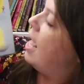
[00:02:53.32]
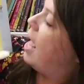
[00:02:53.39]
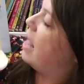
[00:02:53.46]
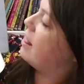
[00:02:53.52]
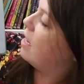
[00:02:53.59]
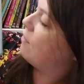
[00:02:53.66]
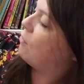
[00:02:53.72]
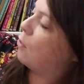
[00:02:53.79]

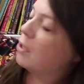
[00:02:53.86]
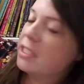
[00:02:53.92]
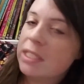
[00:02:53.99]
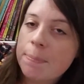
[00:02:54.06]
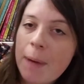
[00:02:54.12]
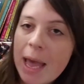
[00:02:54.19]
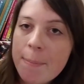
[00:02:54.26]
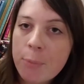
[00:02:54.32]
And then of course
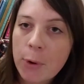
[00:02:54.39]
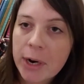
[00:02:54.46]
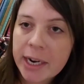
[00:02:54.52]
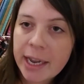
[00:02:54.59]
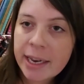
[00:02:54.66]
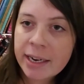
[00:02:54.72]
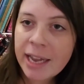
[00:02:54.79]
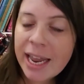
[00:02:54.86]
the pipe
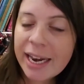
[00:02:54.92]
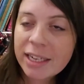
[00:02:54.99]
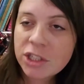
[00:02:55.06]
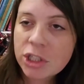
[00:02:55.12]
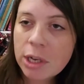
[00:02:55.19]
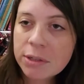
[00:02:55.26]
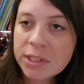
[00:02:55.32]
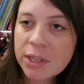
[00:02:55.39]
organ. And it
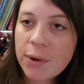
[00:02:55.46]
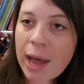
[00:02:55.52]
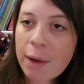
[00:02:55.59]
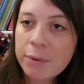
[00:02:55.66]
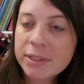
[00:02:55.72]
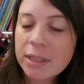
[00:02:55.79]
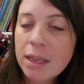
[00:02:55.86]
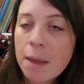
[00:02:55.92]
shows you
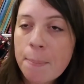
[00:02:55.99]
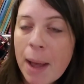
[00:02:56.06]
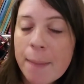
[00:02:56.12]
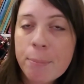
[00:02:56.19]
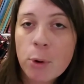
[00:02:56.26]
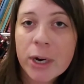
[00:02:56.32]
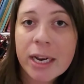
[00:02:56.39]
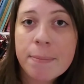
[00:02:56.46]
how a
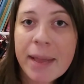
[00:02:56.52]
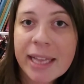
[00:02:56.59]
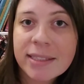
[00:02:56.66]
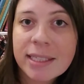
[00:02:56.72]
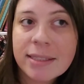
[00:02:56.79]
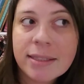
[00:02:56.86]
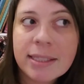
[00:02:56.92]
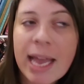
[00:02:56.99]
pipe organ makes
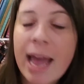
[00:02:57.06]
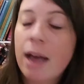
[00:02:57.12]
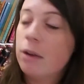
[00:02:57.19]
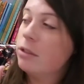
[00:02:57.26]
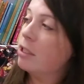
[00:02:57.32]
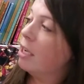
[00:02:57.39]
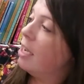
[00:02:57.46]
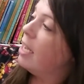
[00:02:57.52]
it
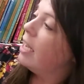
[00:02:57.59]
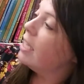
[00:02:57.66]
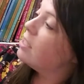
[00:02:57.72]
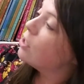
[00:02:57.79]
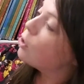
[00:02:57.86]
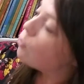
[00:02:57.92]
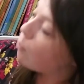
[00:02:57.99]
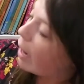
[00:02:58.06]
sound. It's
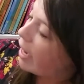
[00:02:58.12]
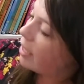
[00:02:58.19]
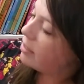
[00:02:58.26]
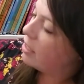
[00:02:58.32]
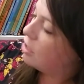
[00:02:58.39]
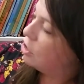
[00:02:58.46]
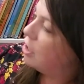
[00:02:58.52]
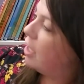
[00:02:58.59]
a great
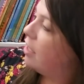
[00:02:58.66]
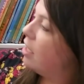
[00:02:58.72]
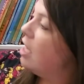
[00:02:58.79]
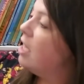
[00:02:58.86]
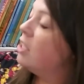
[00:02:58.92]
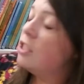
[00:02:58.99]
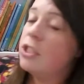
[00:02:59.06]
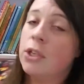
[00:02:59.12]
addition
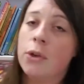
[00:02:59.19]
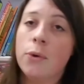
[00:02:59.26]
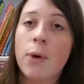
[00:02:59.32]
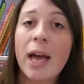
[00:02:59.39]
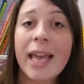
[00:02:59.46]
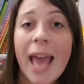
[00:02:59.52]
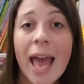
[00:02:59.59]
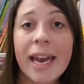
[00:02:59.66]
to,
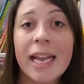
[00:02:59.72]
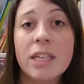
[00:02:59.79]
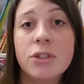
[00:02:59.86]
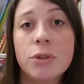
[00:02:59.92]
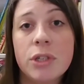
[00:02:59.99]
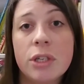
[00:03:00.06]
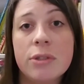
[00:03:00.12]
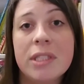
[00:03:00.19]
again,
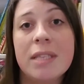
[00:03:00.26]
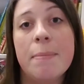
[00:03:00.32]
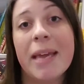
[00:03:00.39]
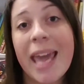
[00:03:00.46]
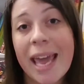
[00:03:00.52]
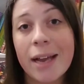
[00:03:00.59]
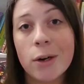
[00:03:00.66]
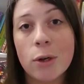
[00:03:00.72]
introduce the
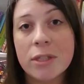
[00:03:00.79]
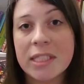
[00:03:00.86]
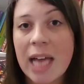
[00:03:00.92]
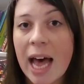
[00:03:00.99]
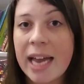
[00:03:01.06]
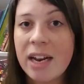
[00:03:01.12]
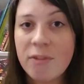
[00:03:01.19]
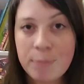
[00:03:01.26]
mechanical
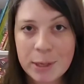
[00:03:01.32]
side of